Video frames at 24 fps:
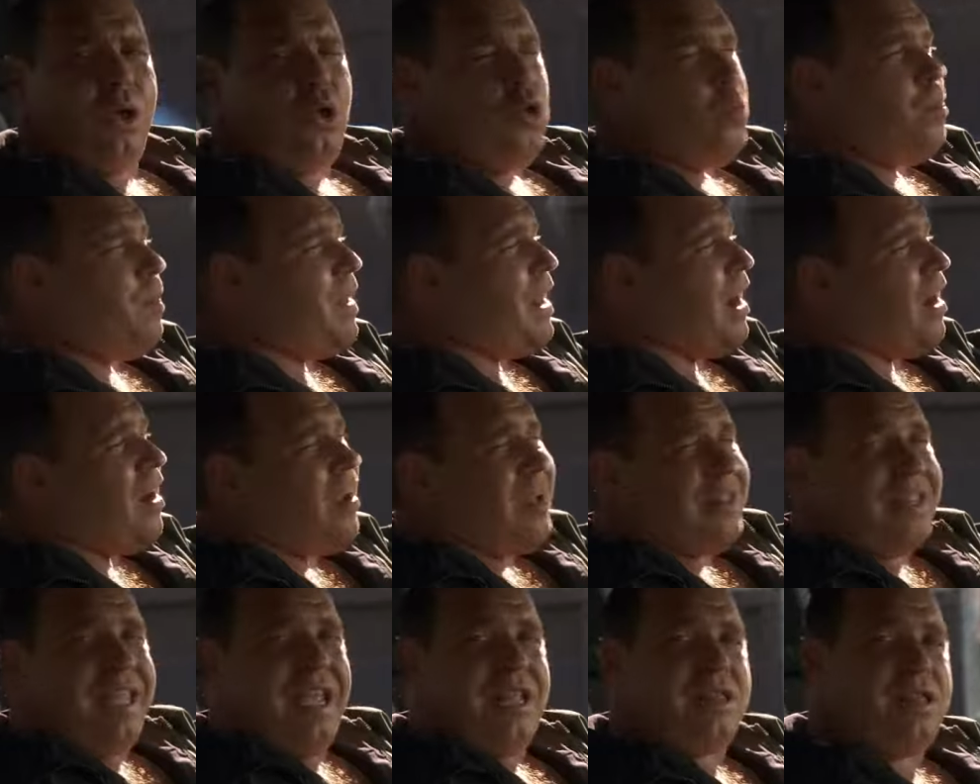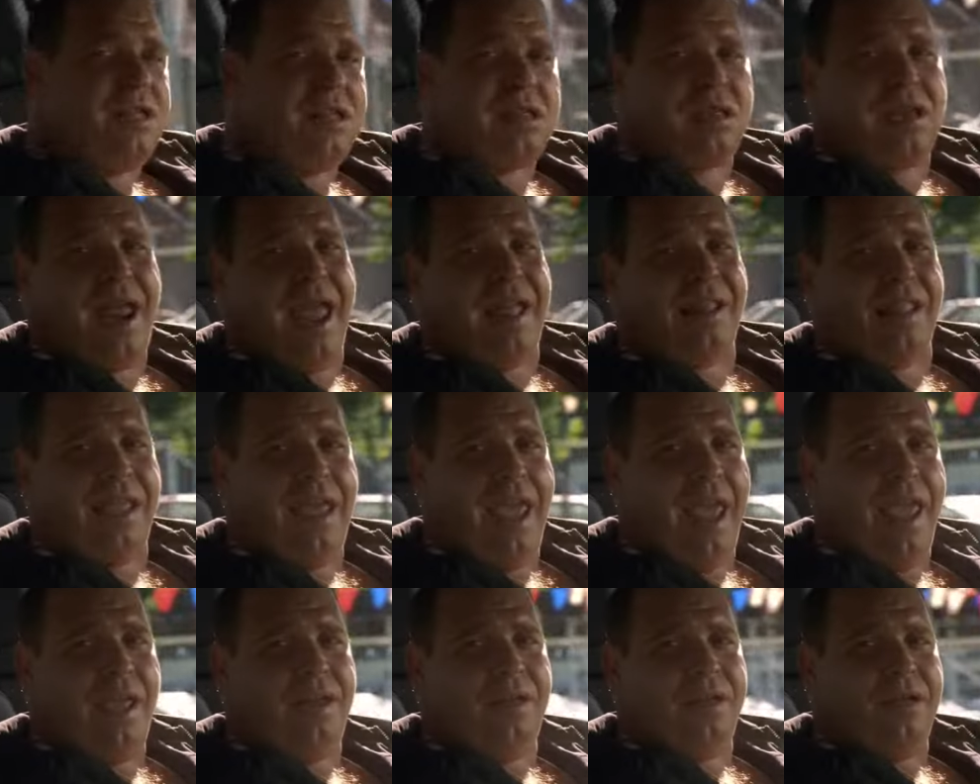You've been on our tits since
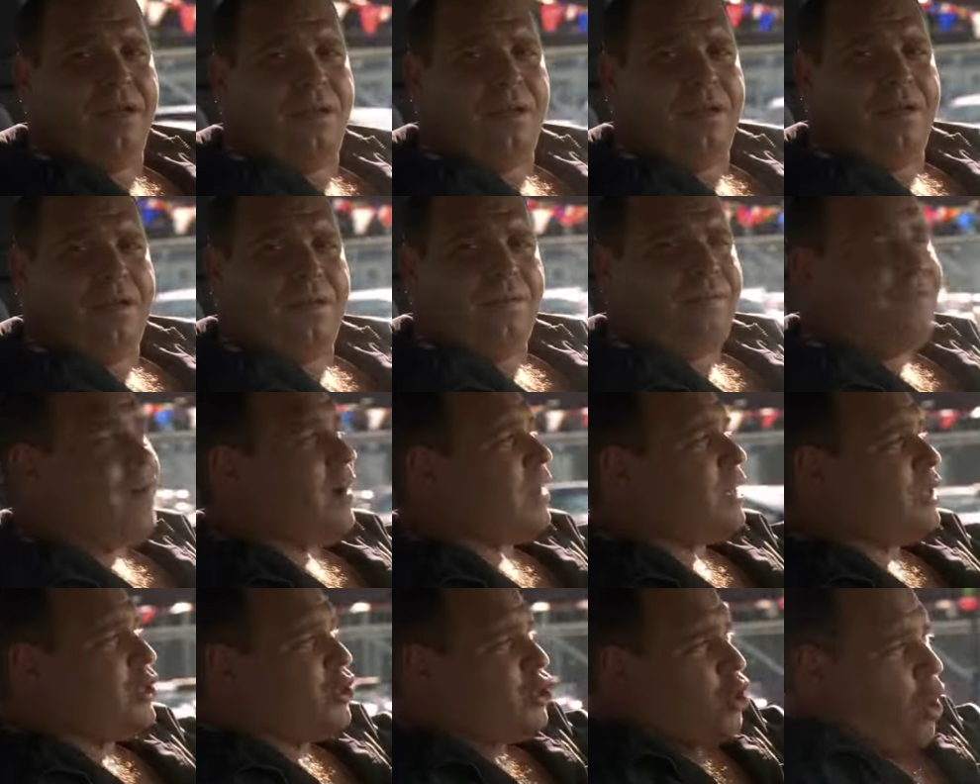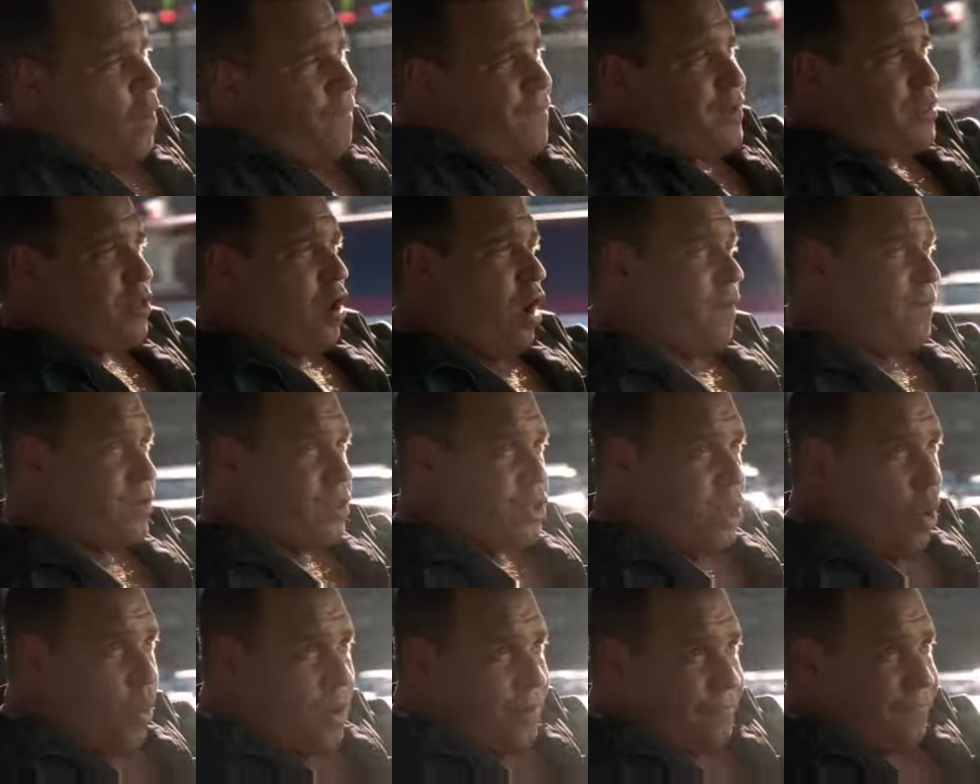'98. Fucking chauffeur service
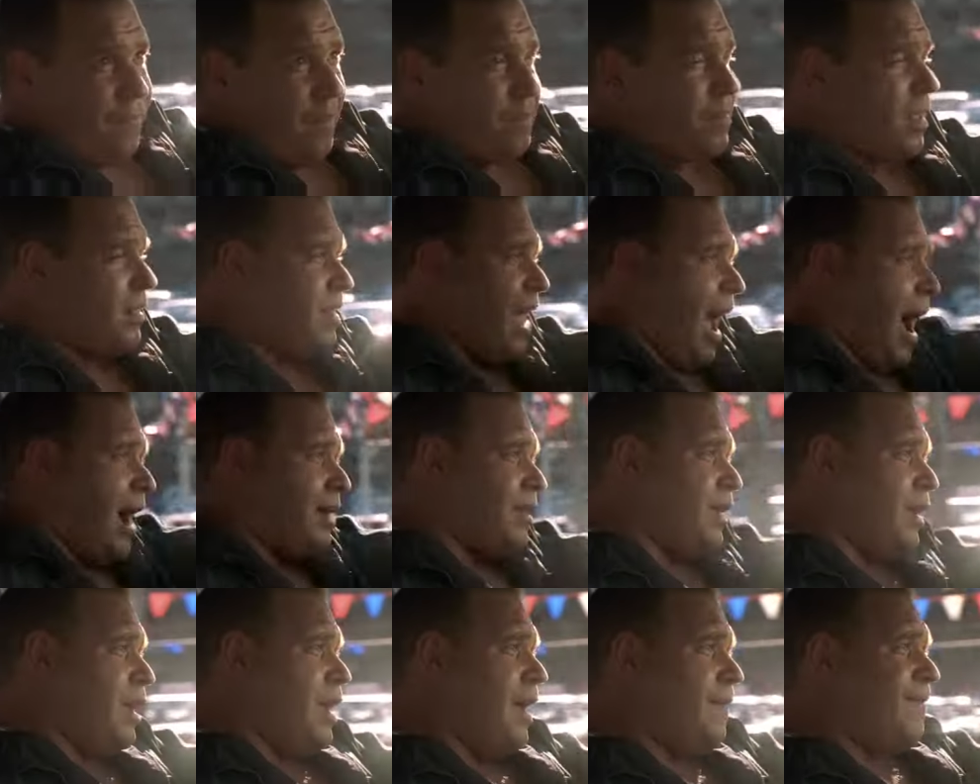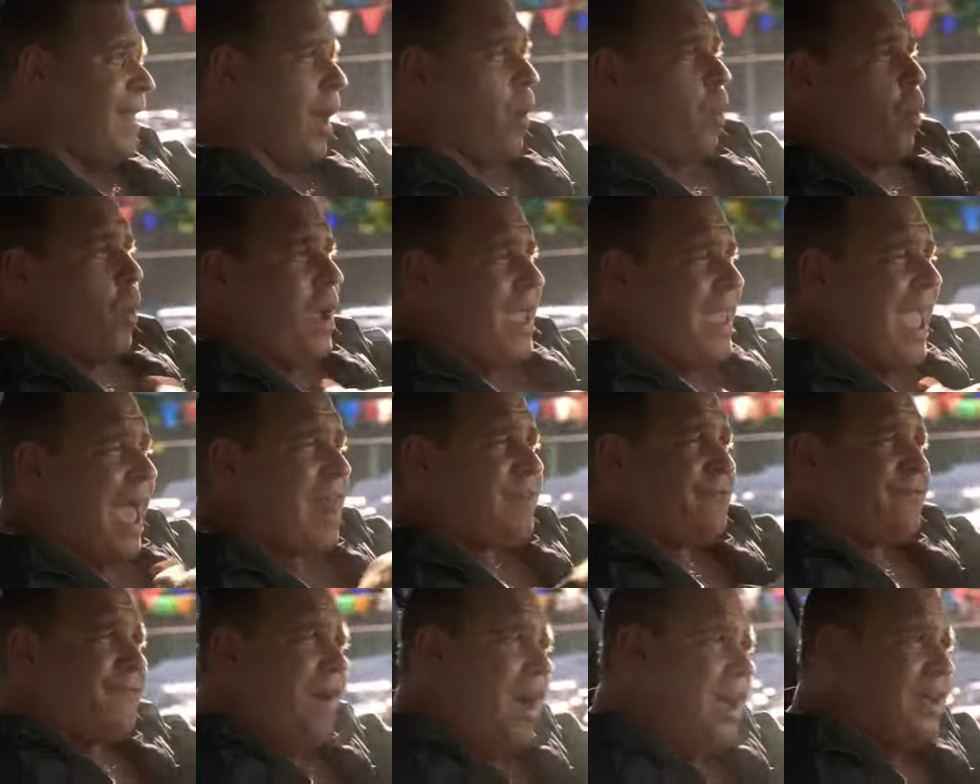to and from the doctor that we had
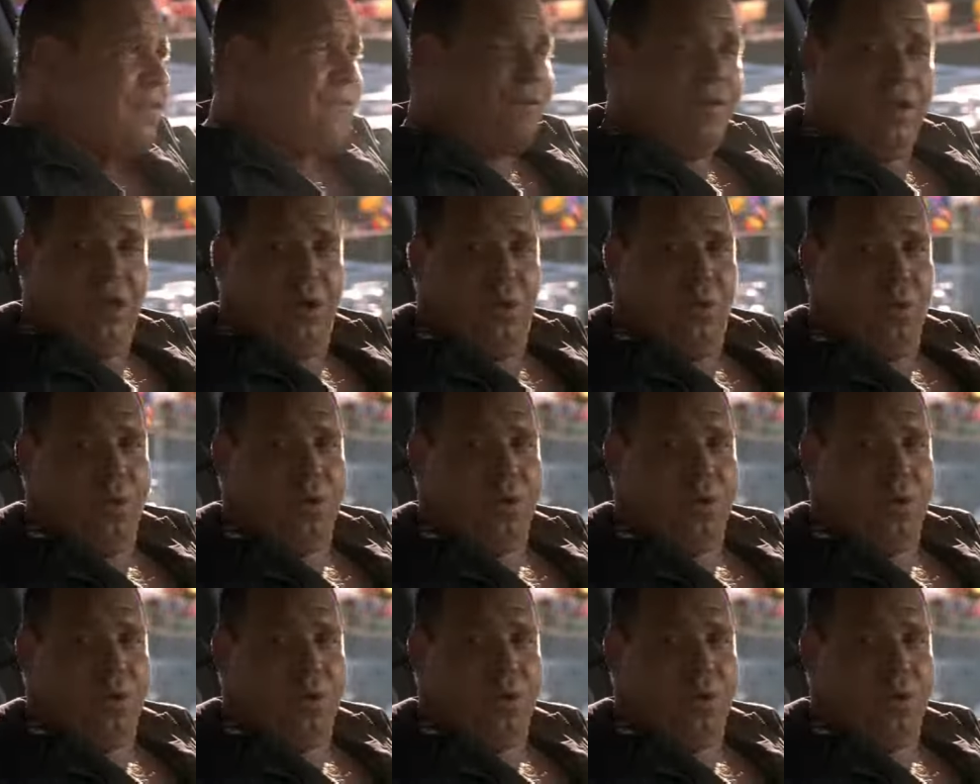a fine for you.